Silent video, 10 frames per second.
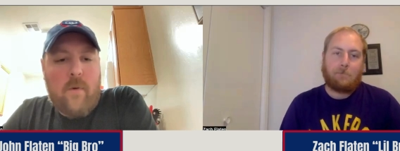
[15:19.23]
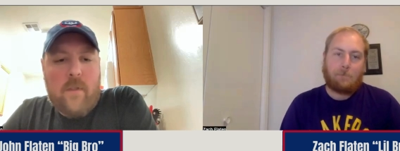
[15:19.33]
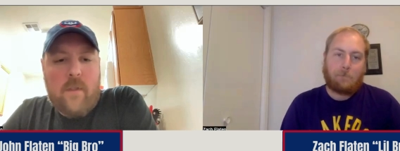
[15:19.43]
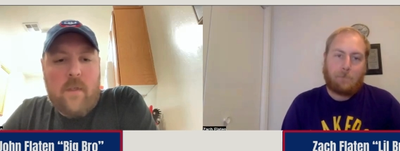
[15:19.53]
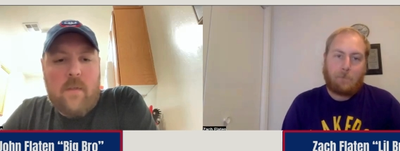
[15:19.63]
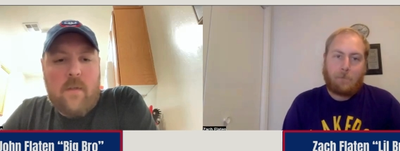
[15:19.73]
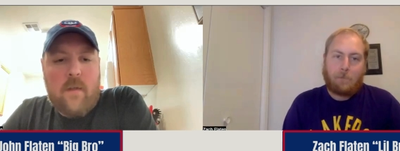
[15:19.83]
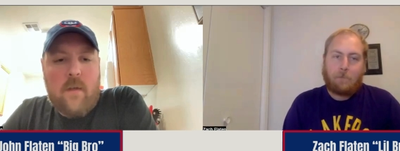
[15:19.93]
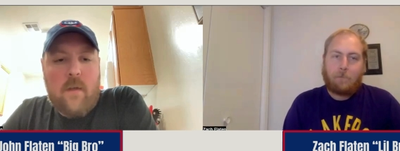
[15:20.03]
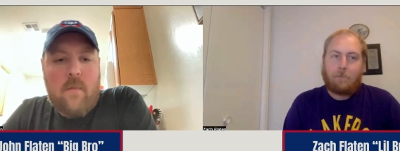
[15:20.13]

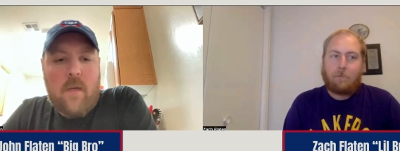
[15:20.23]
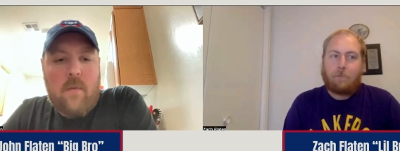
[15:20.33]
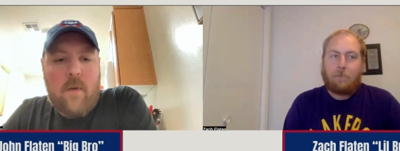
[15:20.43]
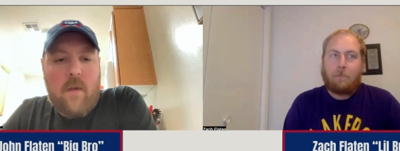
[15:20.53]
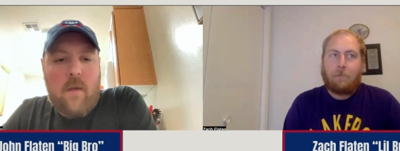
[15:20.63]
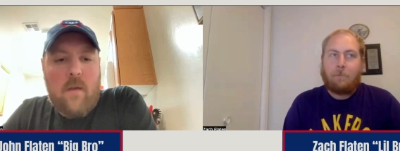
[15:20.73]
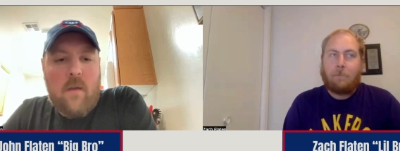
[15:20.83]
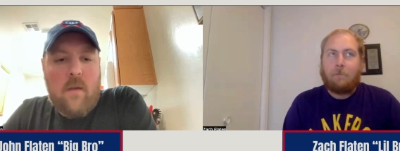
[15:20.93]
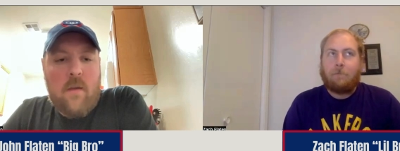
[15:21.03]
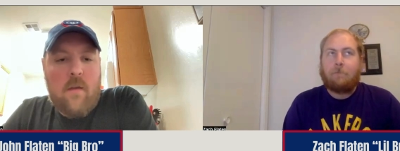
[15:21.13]
Speaker 1: Wesneski, and maybe
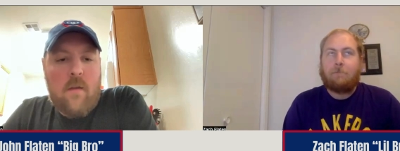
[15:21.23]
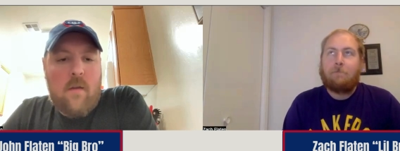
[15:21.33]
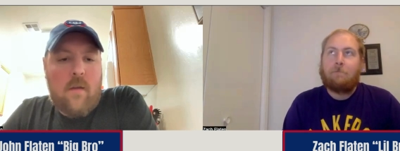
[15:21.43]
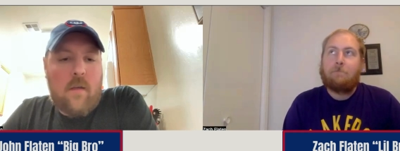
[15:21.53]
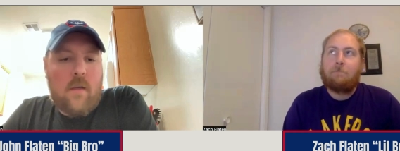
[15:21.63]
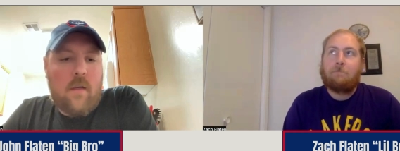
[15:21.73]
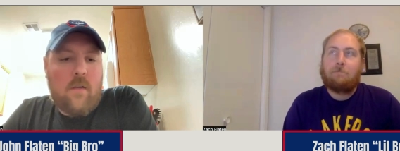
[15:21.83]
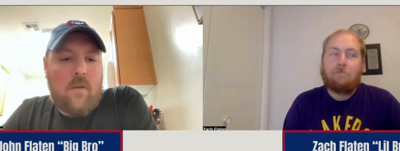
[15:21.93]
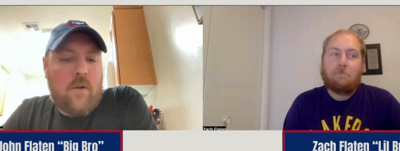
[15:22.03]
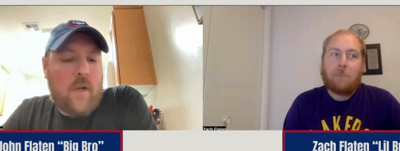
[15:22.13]

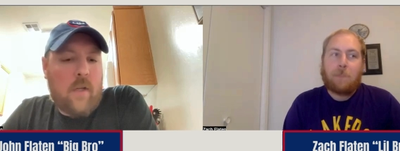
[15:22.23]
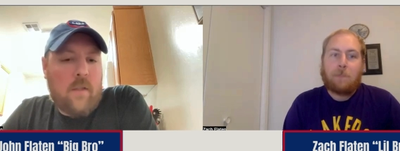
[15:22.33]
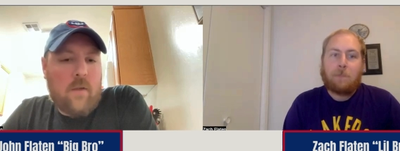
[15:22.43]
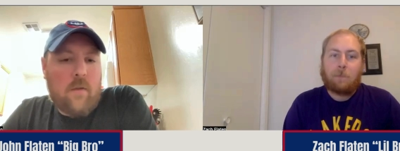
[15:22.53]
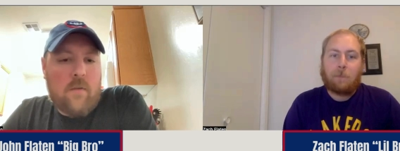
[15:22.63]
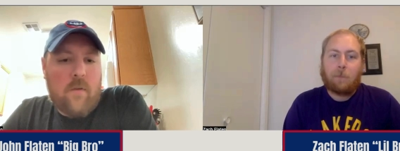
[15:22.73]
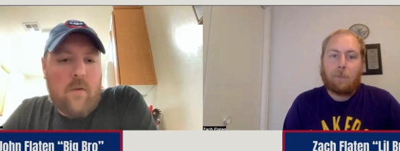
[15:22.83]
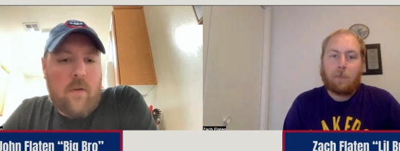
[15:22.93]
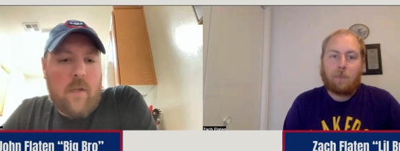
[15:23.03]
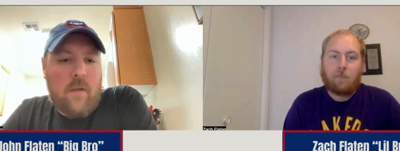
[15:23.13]
uh Triantos
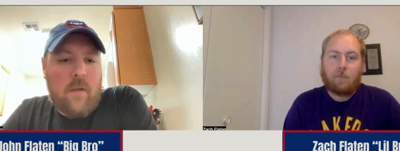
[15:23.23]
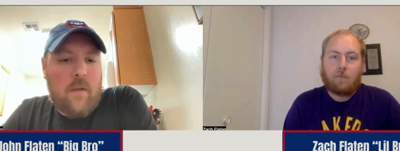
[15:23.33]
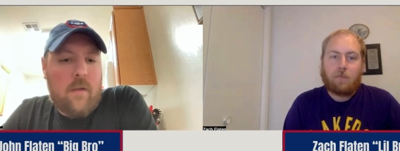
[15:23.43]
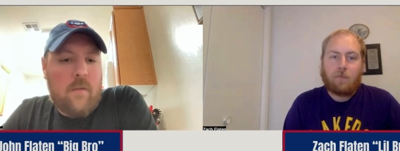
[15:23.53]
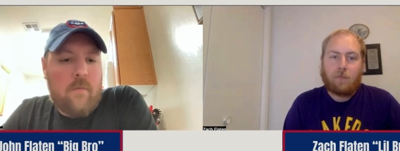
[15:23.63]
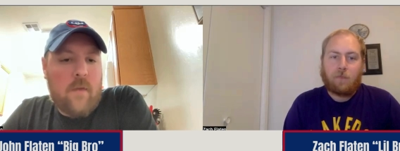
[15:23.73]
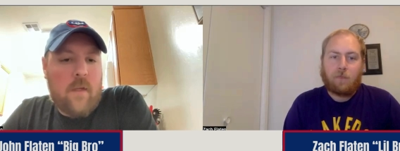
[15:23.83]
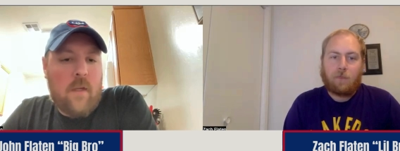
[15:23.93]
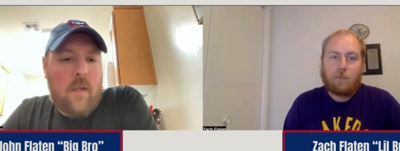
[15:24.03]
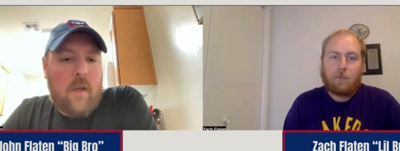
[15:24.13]
for like a
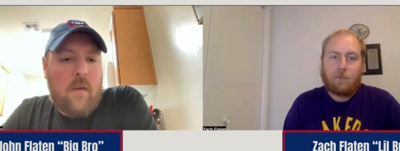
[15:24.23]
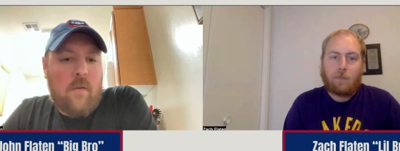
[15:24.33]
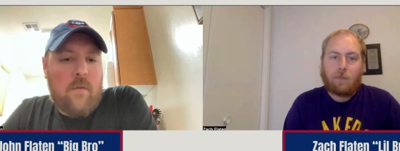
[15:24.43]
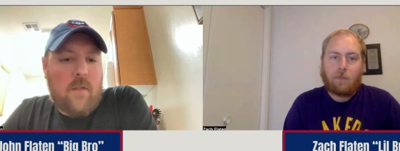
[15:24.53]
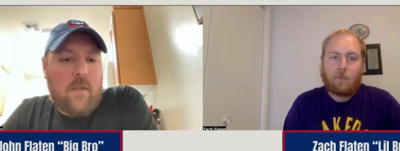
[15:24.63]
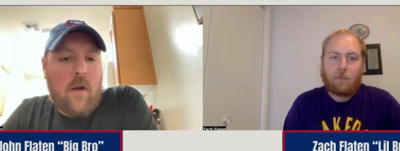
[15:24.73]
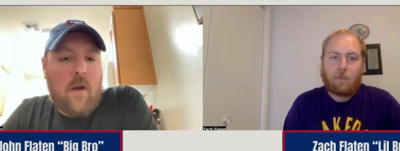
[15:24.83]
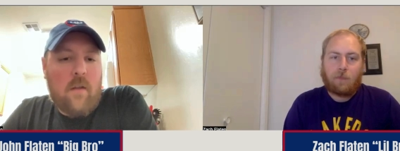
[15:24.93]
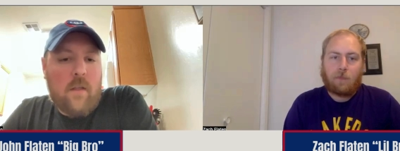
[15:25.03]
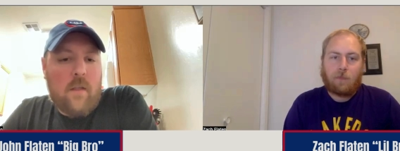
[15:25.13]
a
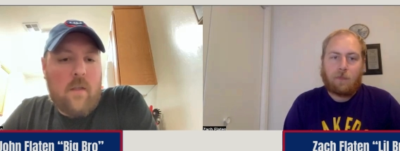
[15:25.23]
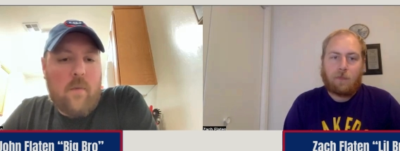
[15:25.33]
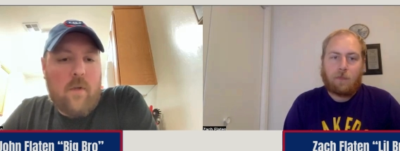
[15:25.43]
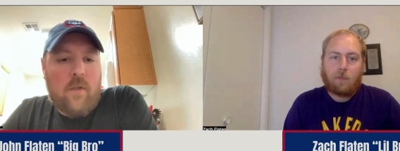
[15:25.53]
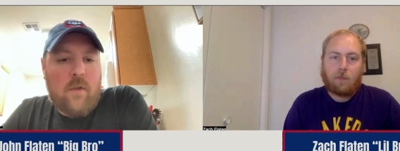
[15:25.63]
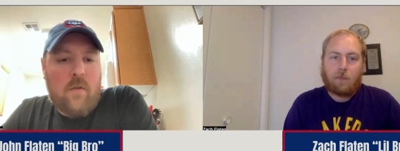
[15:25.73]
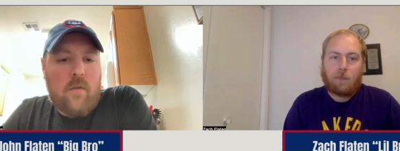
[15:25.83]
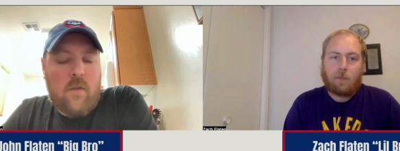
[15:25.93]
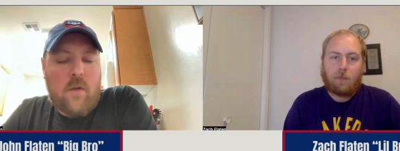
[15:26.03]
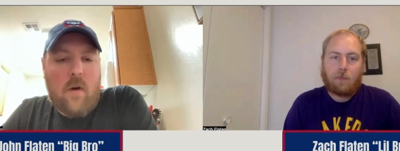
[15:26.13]
solid number
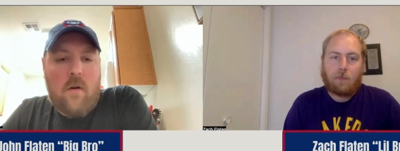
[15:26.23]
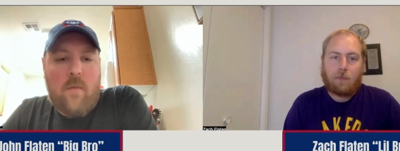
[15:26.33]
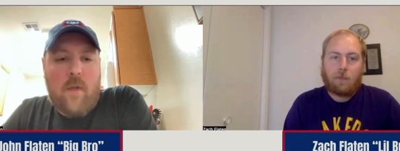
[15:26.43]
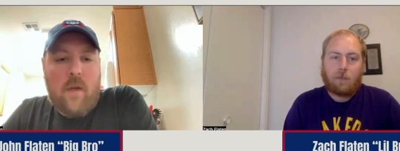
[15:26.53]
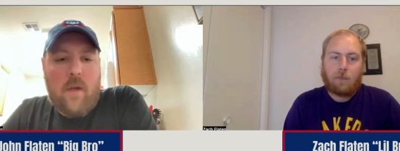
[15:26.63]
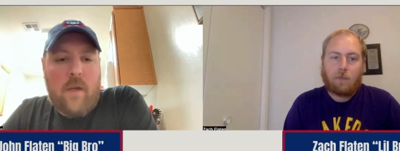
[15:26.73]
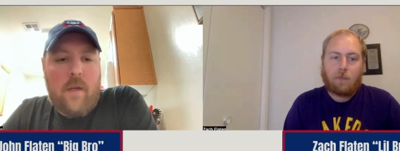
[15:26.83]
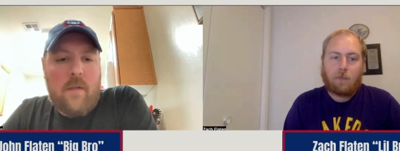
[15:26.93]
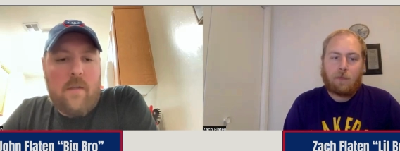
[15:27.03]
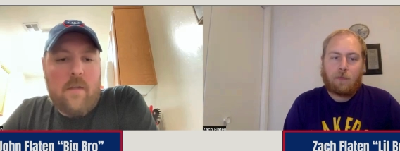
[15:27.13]
two starter
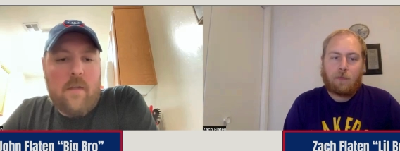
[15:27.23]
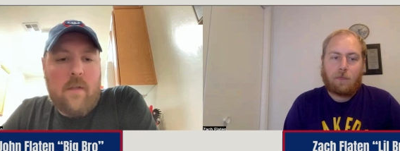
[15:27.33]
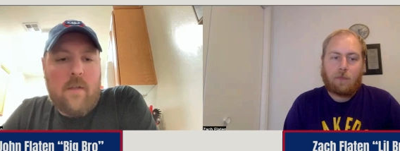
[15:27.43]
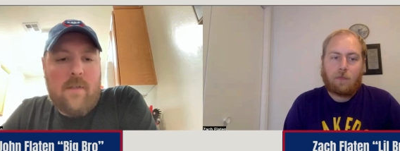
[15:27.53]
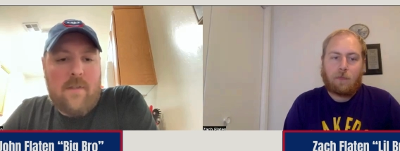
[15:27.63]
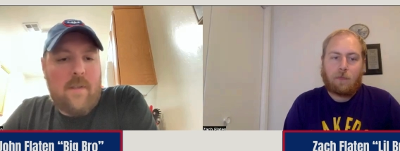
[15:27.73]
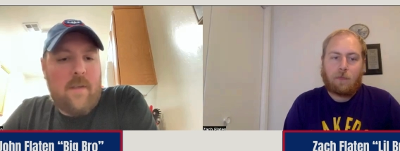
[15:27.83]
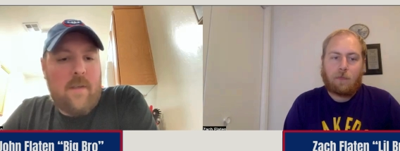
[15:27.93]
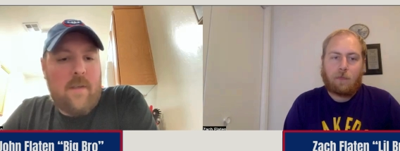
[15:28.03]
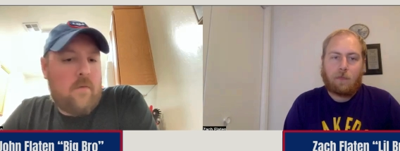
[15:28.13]
behind
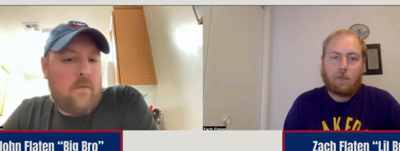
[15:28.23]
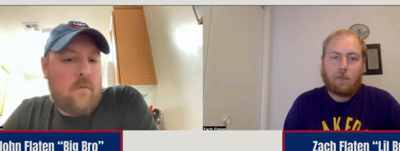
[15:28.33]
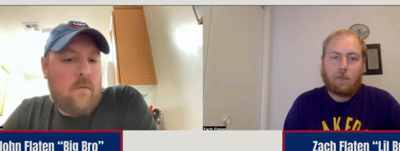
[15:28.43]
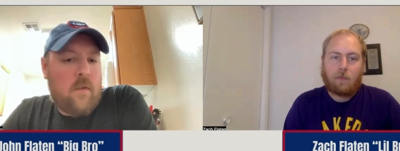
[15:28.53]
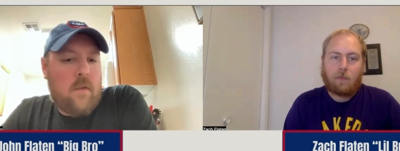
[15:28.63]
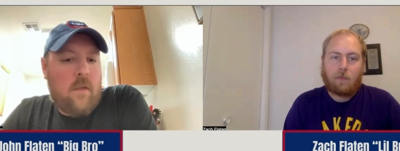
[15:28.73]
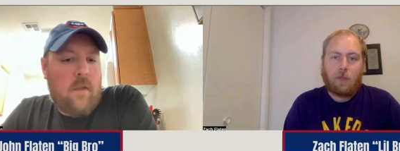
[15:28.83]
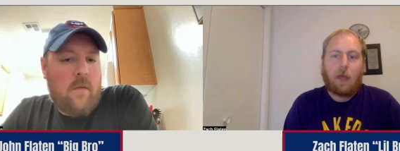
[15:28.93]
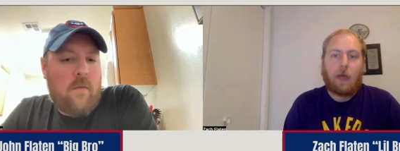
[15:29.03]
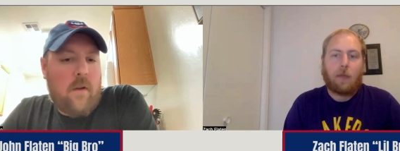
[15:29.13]
Steele.
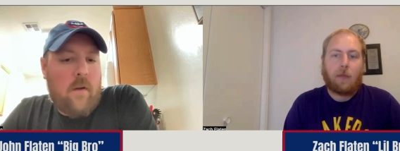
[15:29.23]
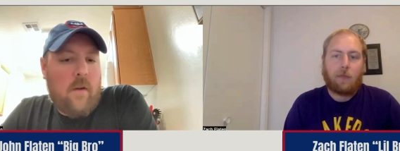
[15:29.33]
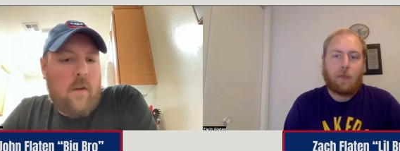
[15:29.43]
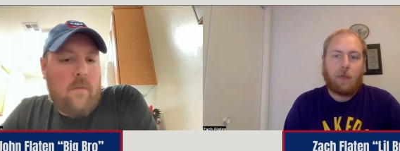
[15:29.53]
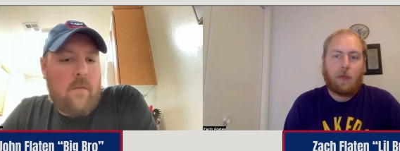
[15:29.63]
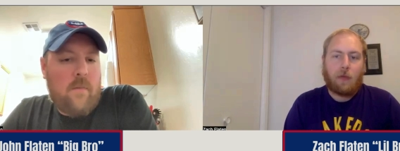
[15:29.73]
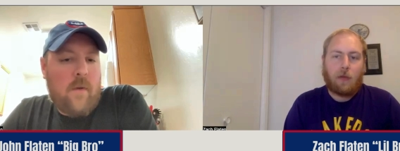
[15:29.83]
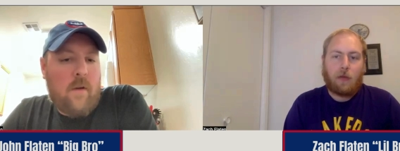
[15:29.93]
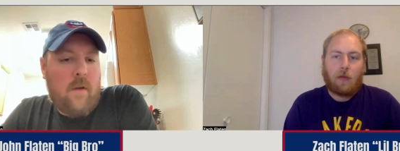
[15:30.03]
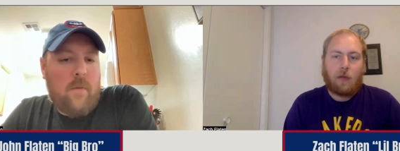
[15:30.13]
Yeah.
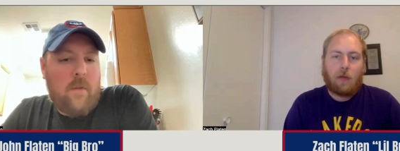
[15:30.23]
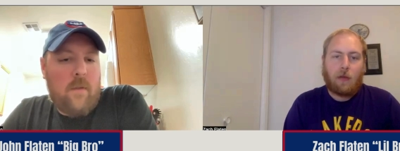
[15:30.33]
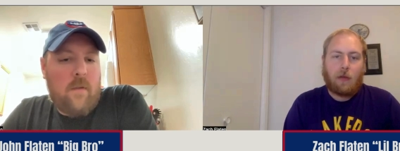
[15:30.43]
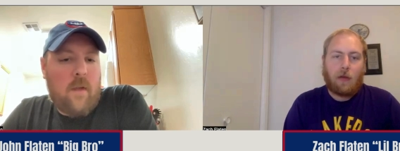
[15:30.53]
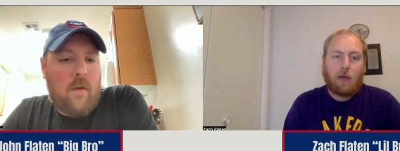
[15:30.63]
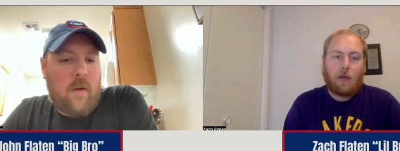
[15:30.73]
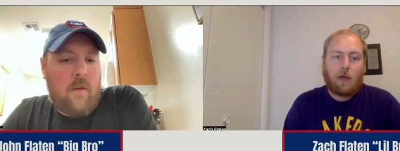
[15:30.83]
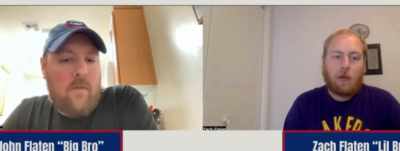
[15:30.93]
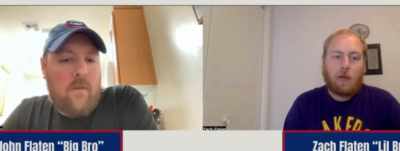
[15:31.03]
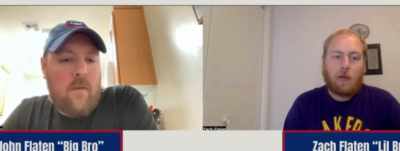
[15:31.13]
somehow able to do that. How
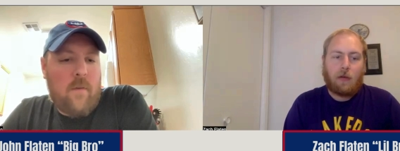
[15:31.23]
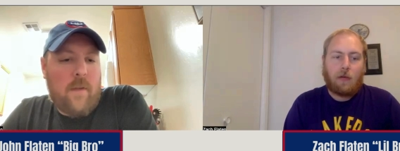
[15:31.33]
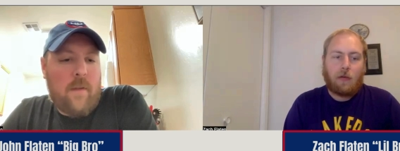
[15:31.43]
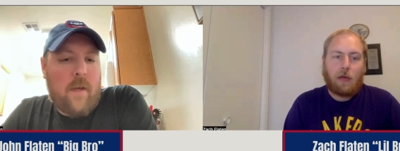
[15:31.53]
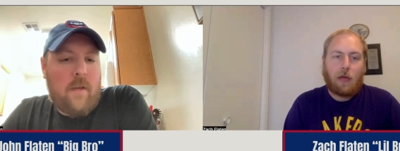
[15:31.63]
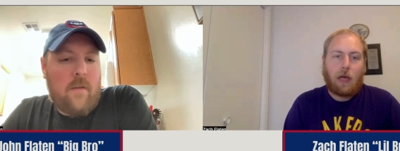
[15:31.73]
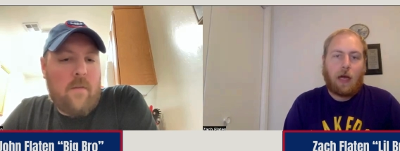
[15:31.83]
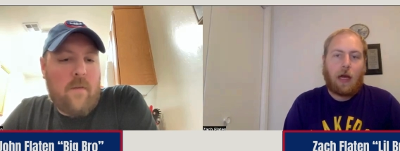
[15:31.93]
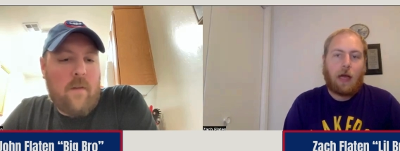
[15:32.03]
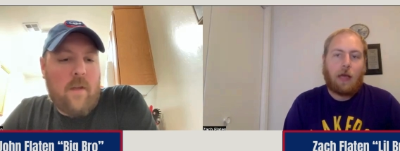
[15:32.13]
do you feel about that? Do you feel